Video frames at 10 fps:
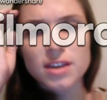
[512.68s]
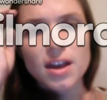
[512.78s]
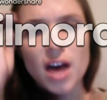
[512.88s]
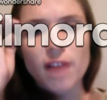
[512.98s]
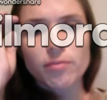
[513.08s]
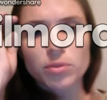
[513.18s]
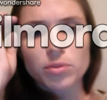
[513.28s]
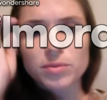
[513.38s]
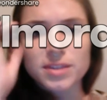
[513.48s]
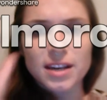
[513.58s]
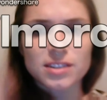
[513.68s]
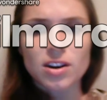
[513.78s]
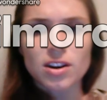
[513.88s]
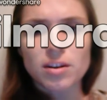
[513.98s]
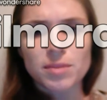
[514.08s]
of Bloom's
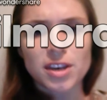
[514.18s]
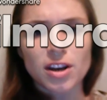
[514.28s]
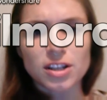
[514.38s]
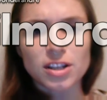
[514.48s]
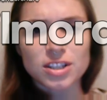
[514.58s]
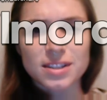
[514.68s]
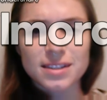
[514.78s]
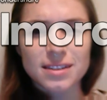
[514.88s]
taxonomy, not just